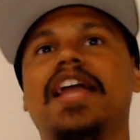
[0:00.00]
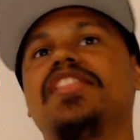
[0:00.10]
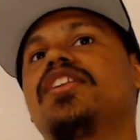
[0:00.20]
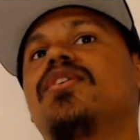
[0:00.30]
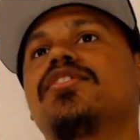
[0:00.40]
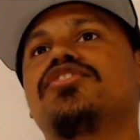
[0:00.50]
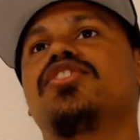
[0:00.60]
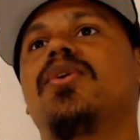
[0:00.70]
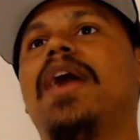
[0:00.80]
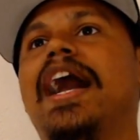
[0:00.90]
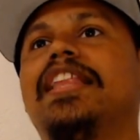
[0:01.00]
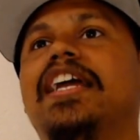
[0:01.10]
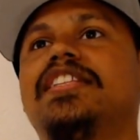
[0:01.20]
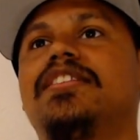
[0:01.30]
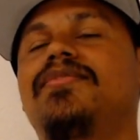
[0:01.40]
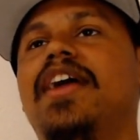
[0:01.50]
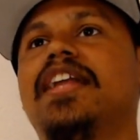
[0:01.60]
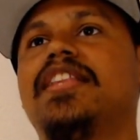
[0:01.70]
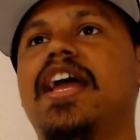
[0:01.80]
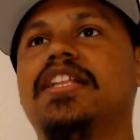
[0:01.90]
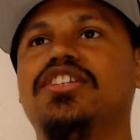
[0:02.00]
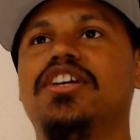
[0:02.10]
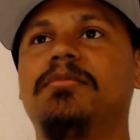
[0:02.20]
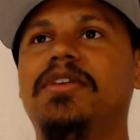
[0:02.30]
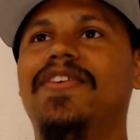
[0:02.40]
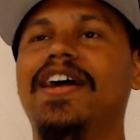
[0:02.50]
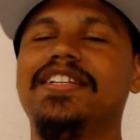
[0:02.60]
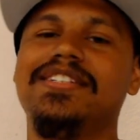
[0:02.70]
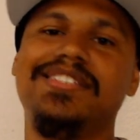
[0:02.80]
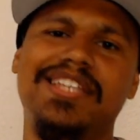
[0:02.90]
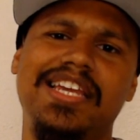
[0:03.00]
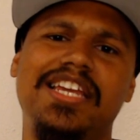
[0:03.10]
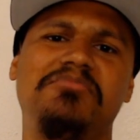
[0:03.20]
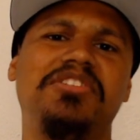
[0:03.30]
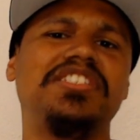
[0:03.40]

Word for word: and then also highlight the fact that you're going to be fighting this team.